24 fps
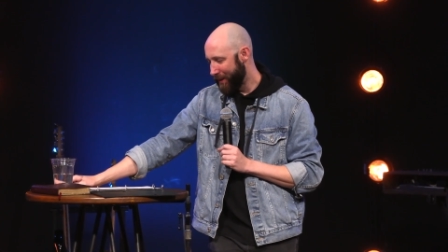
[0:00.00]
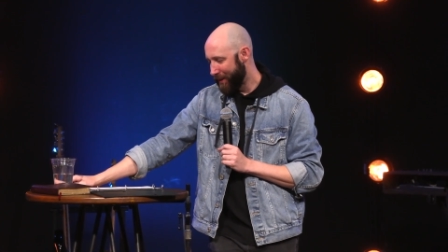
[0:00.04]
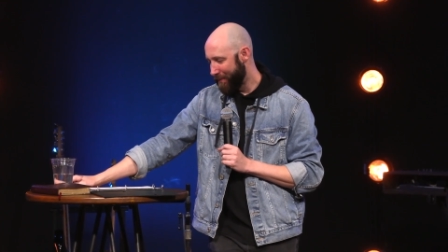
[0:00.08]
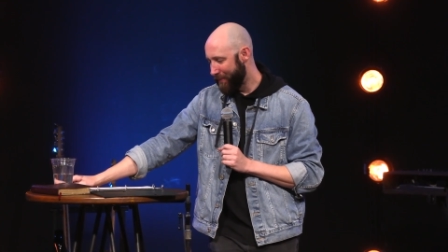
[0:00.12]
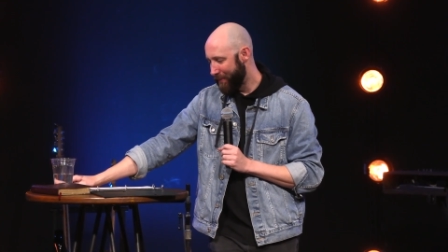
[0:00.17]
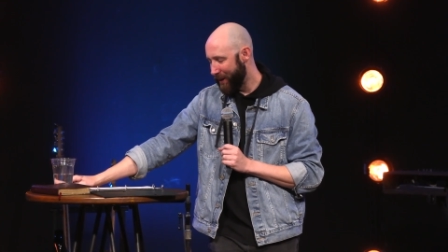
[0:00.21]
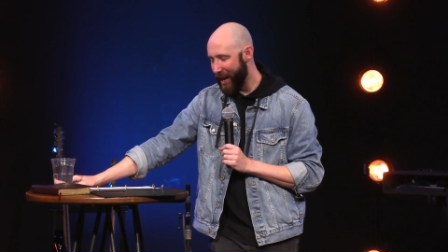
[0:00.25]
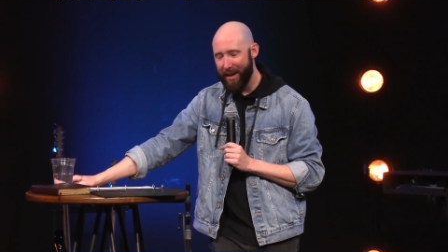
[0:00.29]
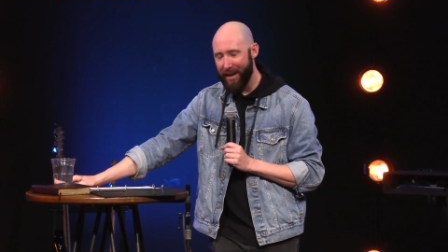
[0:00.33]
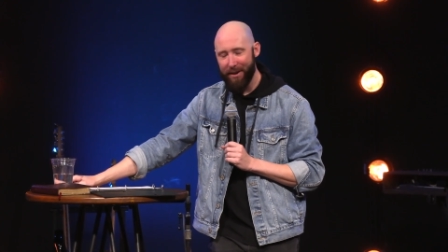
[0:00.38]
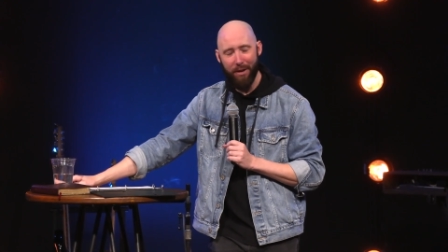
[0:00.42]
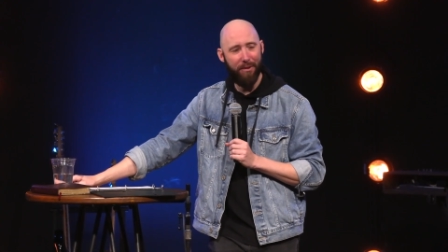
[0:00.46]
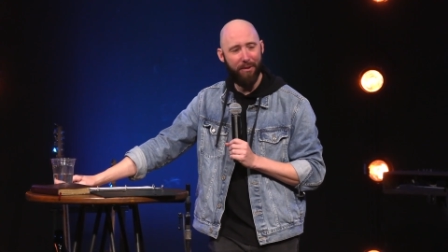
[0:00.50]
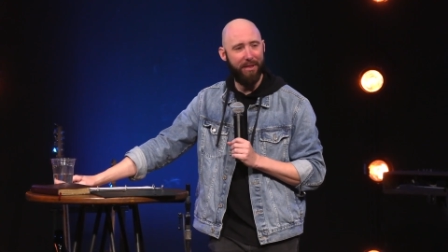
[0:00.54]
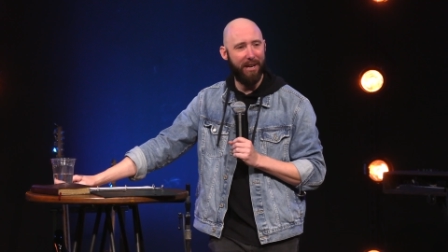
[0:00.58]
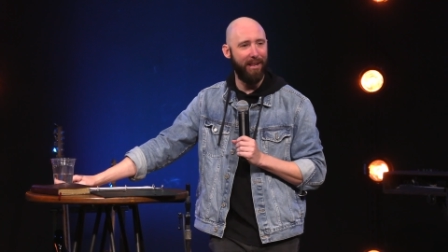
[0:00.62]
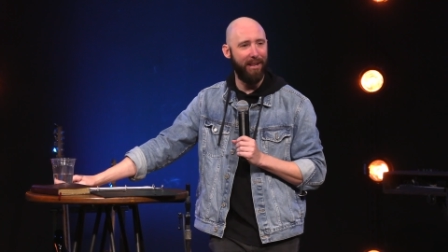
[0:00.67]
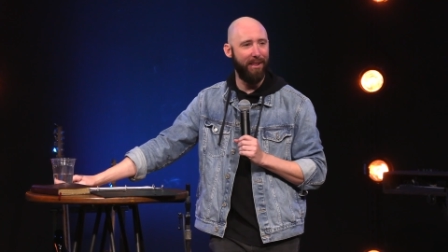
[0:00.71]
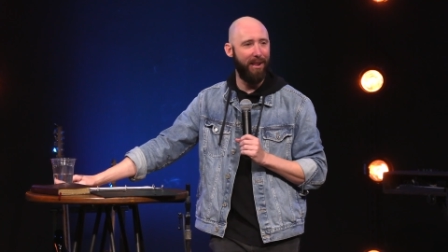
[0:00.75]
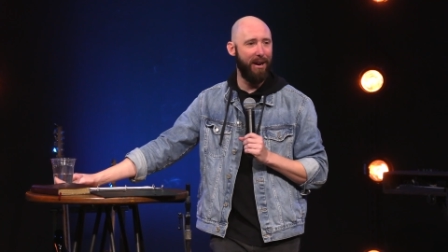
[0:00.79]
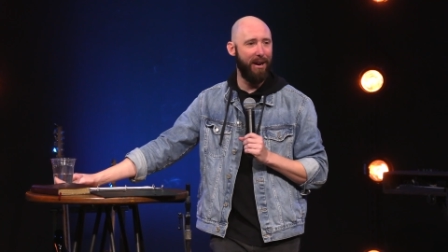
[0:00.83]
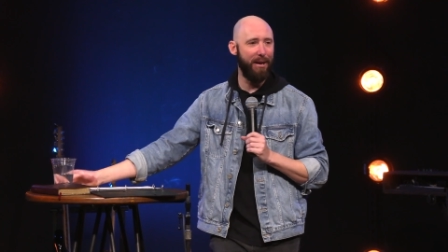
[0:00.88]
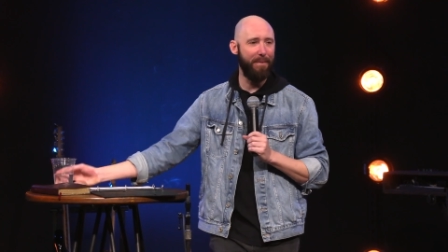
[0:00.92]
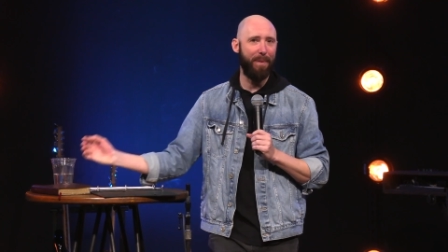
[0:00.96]
But I know that a
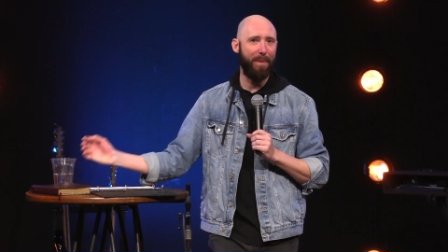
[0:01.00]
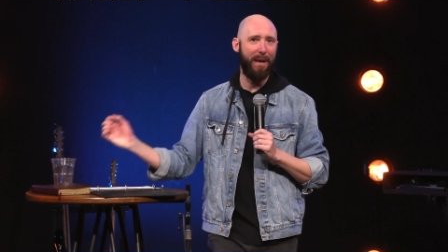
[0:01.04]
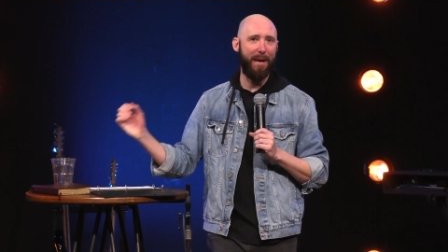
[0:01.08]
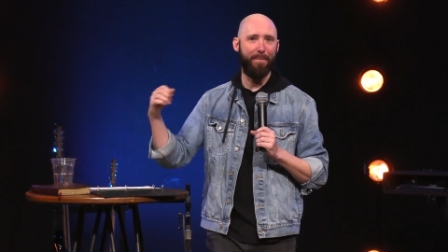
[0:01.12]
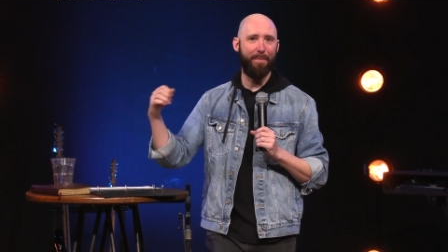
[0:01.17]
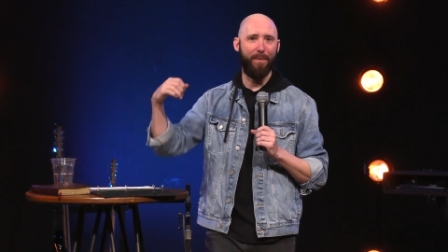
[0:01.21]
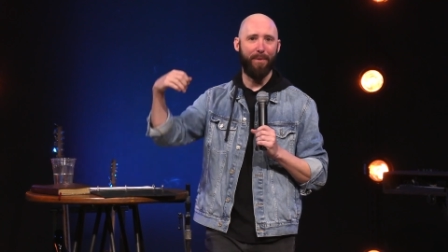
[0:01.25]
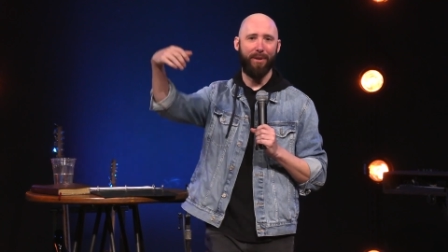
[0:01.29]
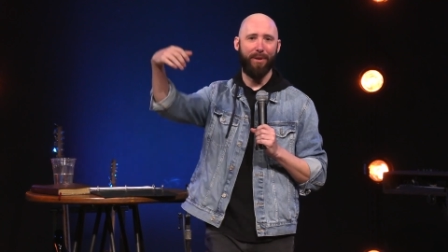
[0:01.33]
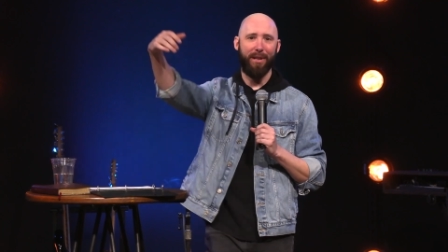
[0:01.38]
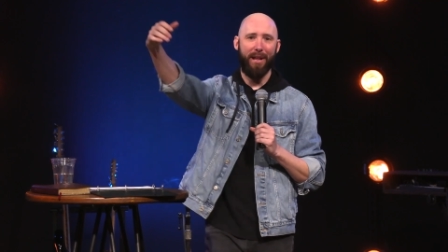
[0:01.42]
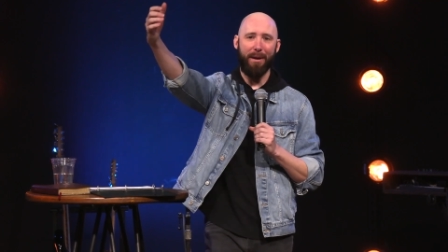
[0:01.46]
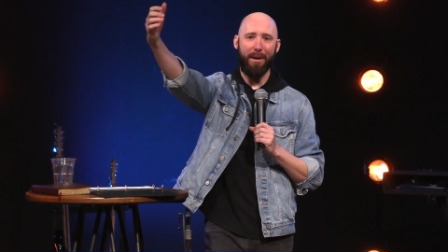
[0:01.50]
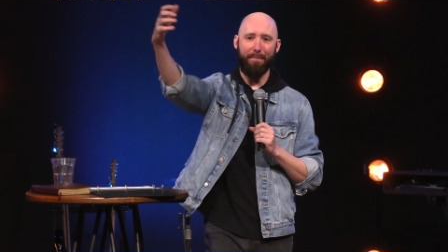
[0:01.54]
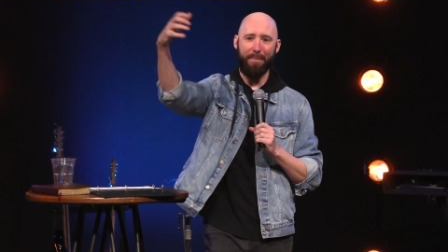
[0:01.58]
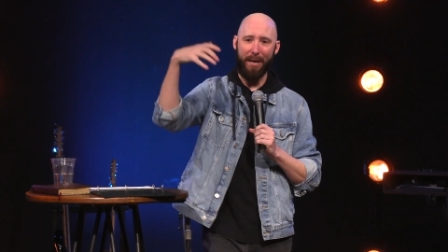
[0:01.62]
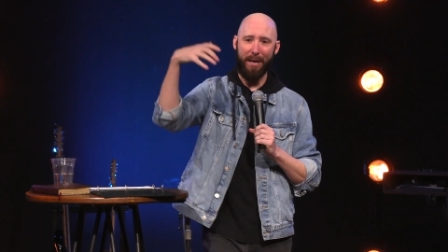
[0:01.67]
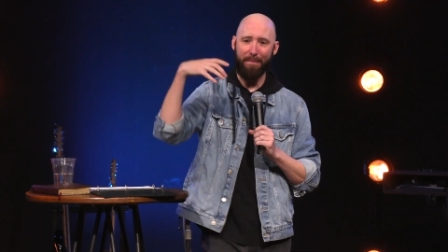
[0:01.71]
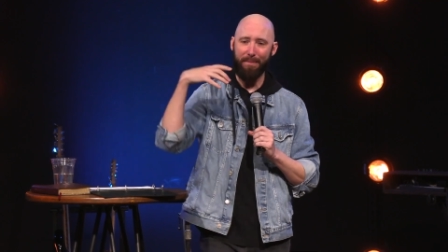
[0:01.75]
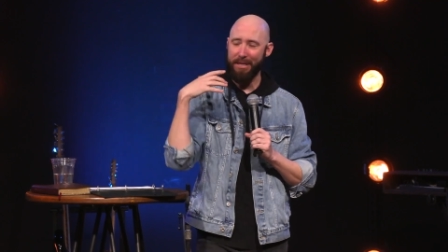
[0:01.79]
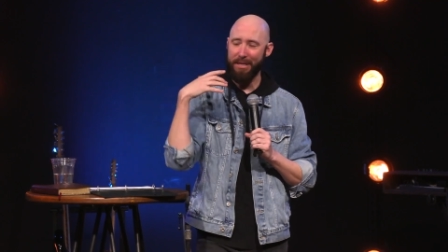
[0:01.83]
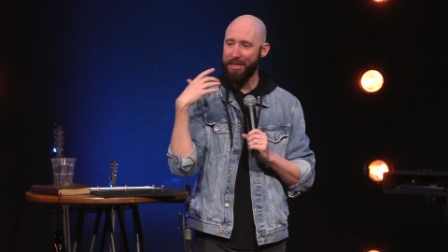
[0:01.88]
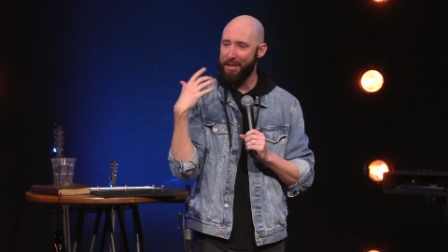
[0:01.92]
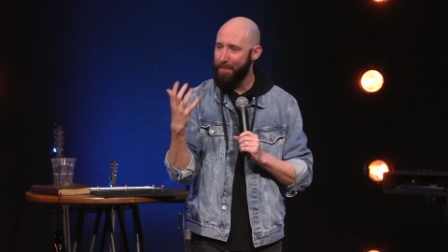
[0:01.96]
lot of people, like
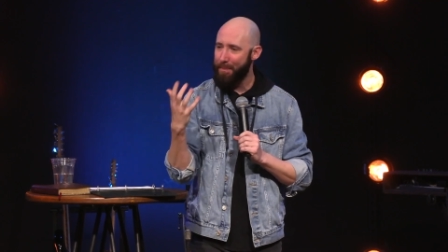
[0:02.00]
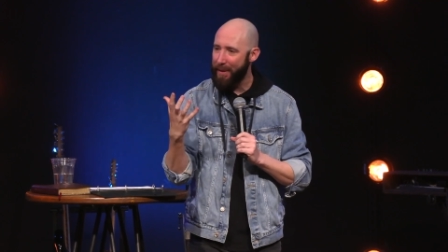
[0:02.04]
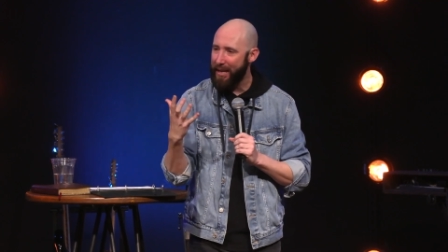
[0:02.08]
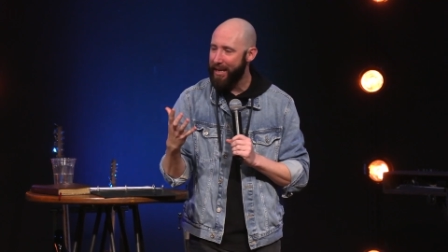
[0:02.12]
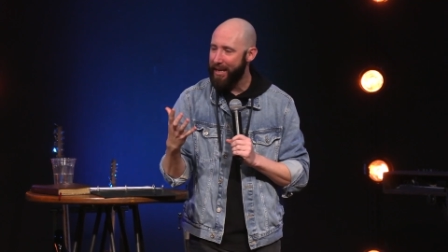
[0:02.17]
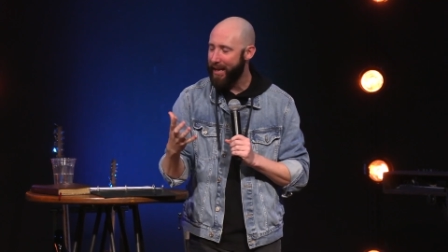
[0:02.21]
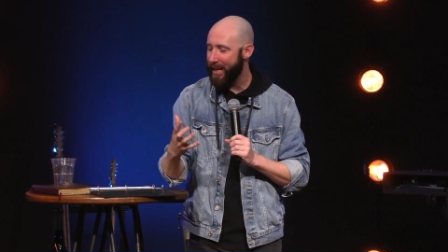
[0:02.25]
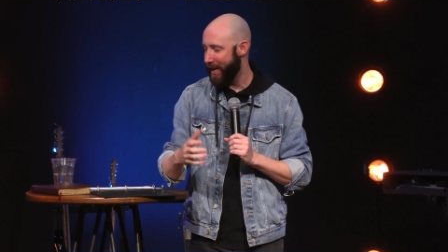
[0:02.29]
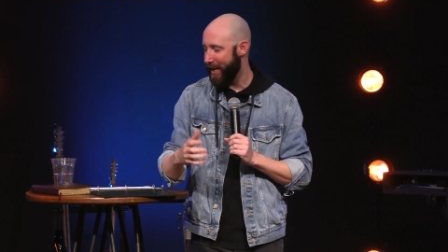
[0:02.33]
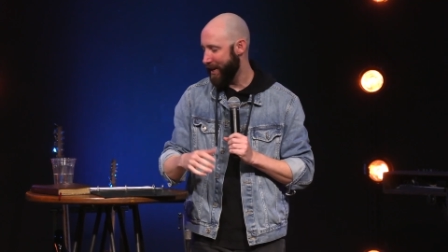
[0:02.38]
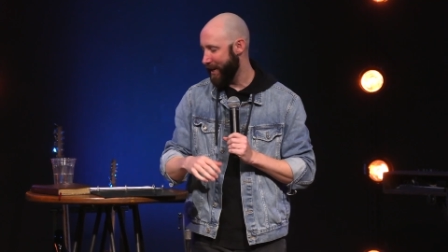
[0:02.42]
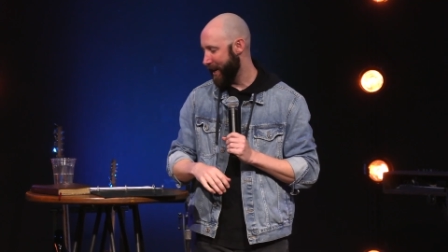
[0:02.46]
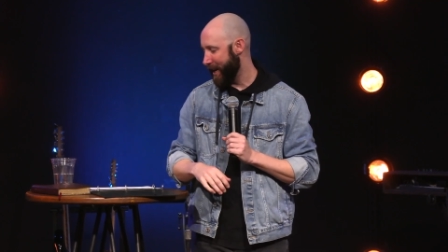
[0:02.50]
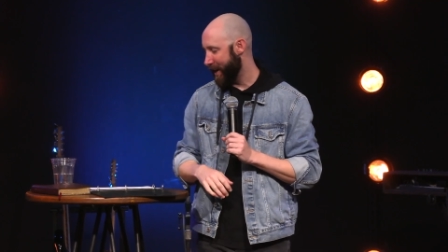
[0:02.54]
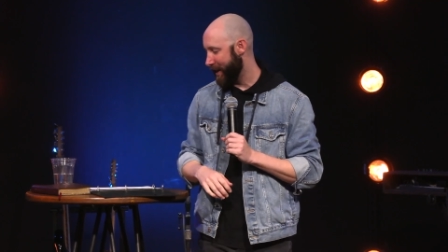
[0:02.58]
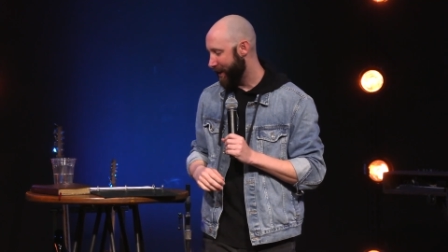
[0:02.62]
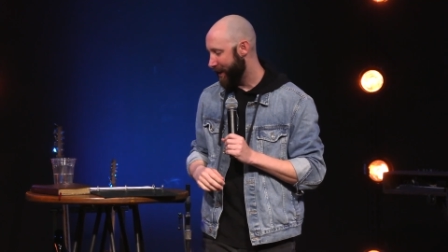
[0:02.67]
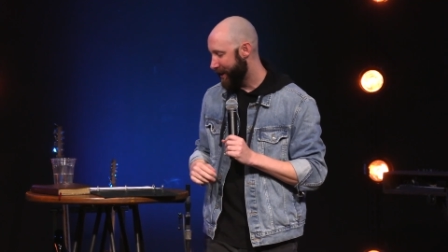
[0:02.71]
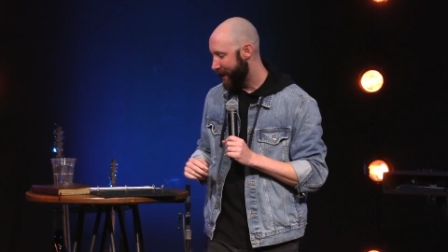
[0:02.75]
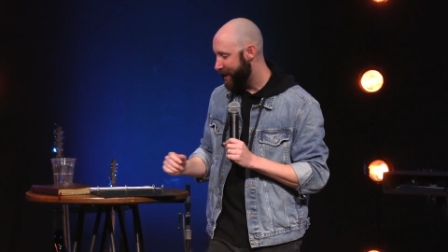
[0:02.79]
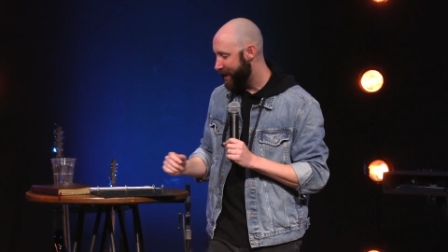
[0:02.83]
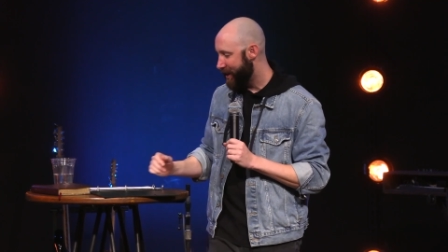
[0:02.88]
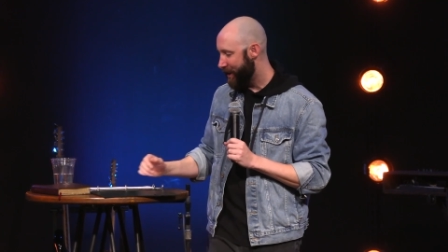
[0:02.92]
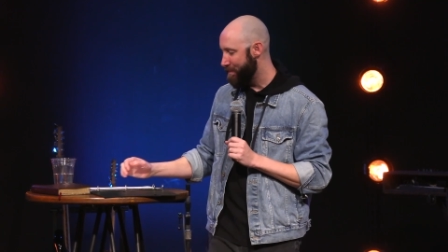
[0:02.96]
public speaking, it,
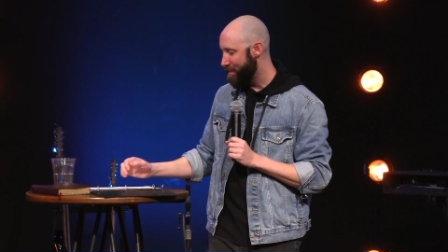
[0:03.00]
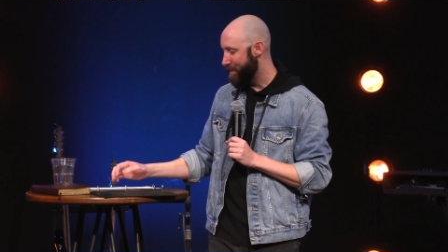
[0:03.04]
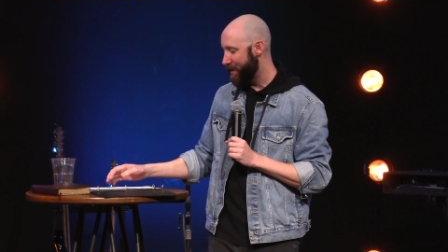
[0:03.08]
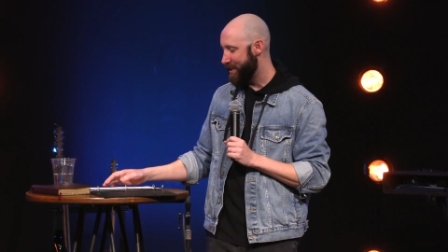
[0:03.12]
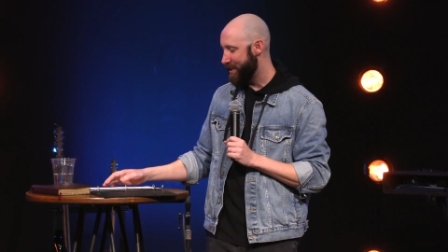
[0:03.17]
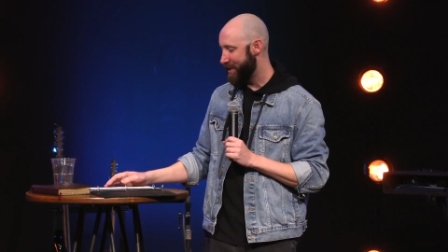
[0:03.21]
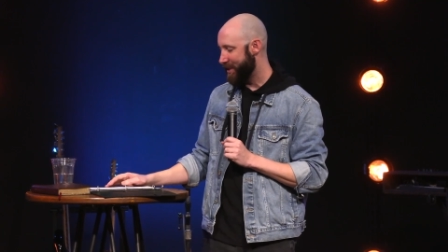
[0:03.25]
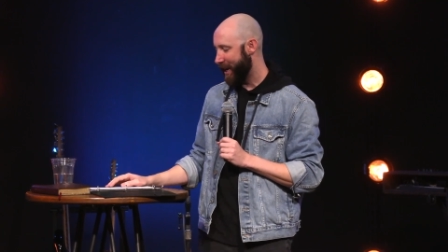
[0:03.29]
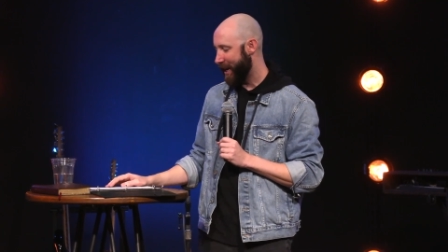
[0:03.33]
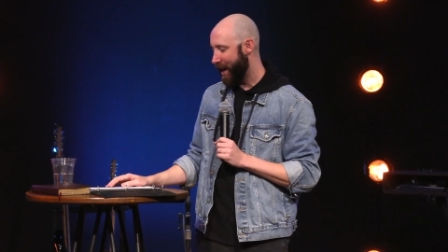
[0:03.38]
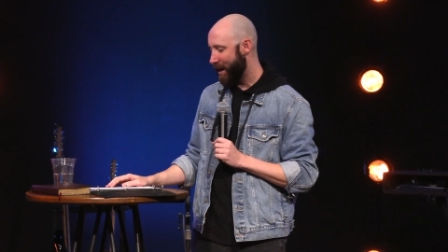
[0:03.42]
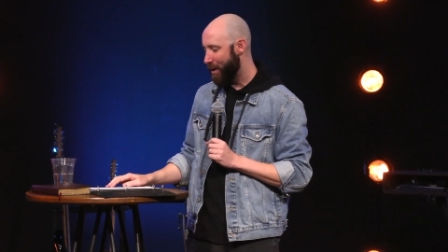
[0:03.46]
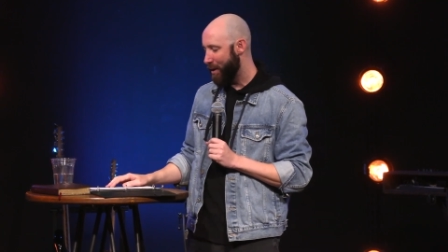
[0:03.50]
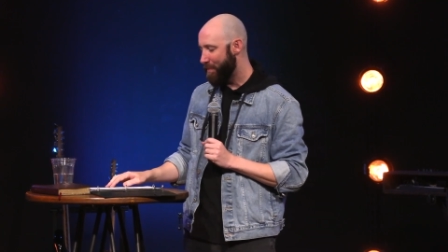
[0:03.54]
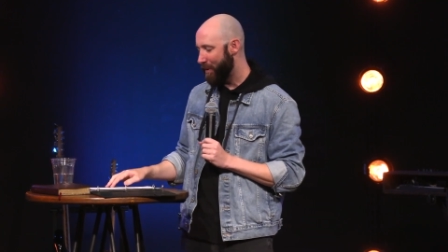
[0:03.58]
it, can be scary.